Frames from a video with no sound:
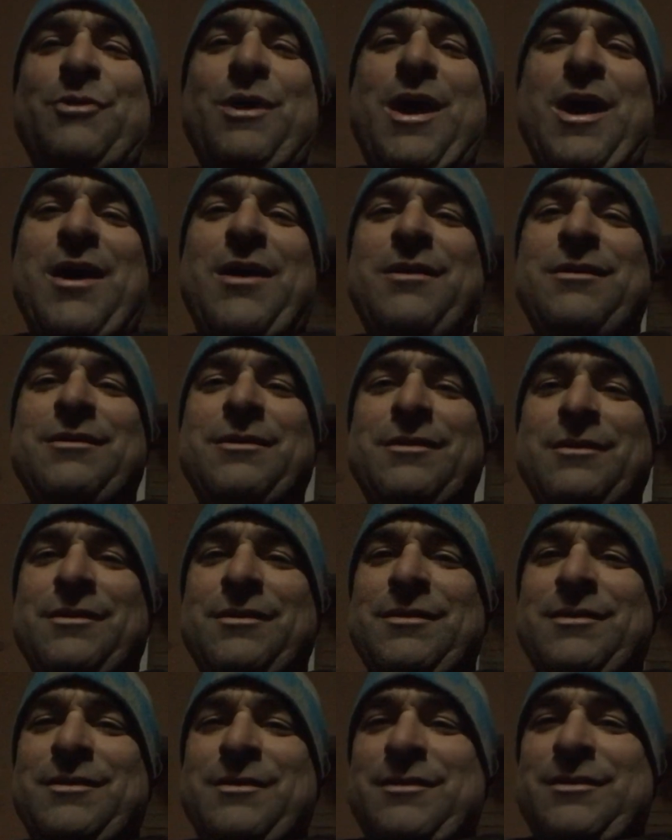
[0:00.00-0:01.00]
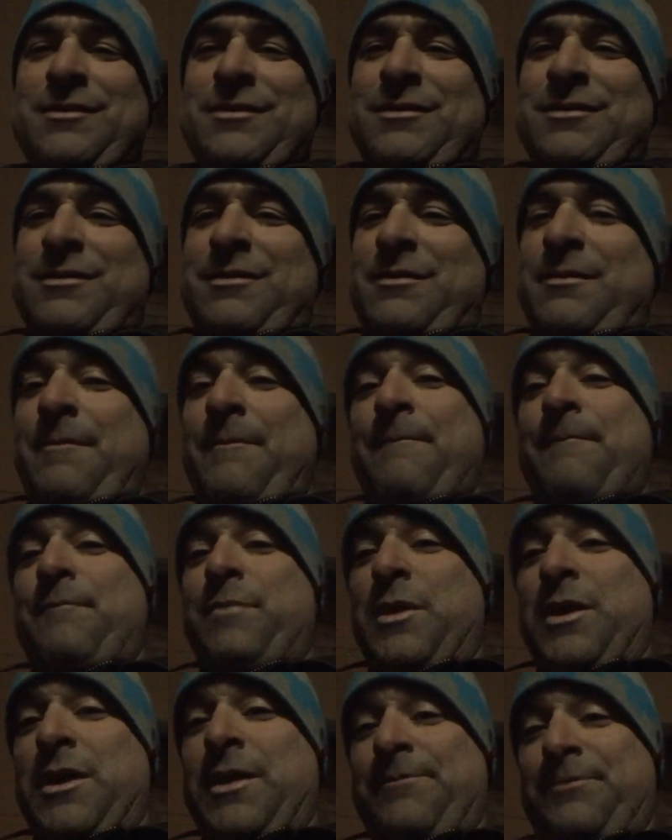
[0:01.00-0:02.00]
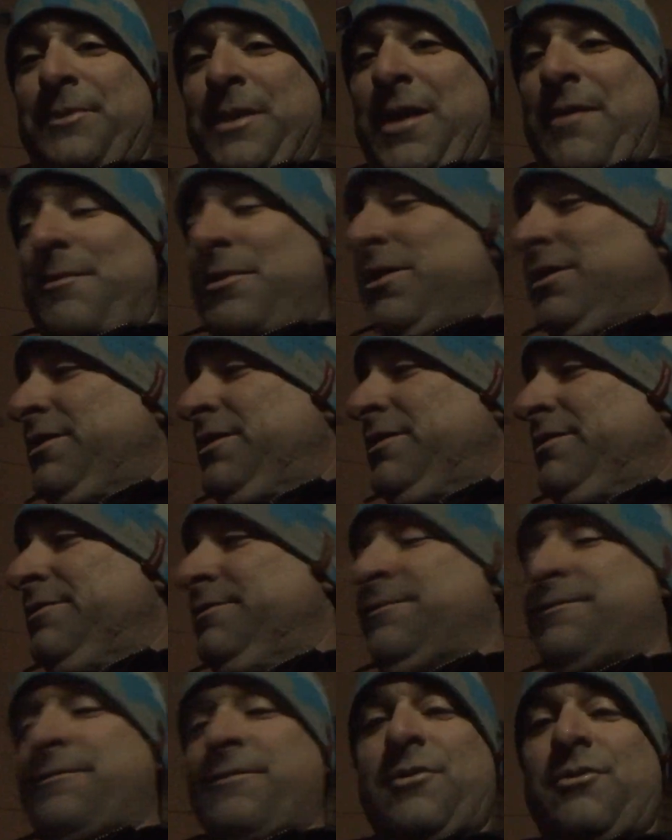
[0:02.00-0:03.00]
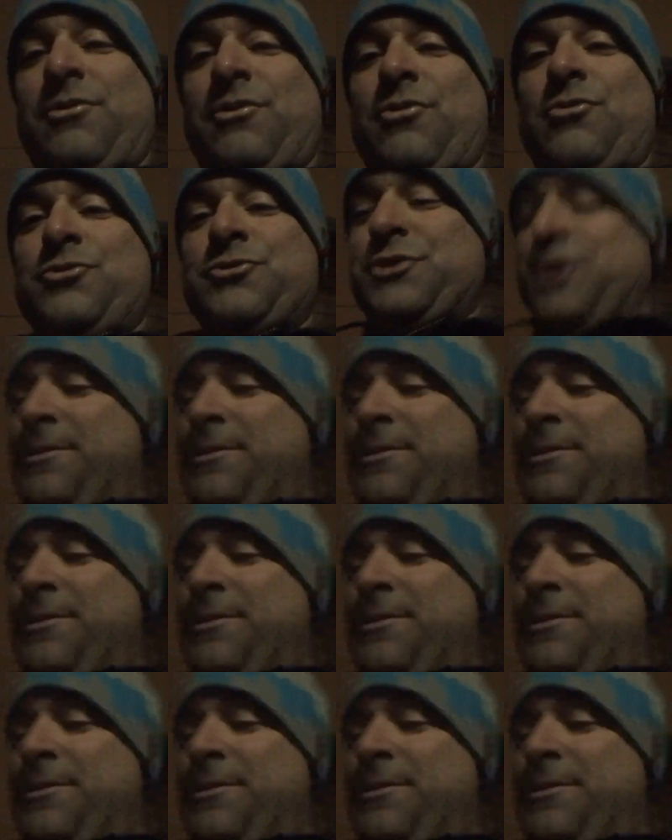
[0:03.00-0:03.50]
I'm going to close up that valve on the bottom, refill this with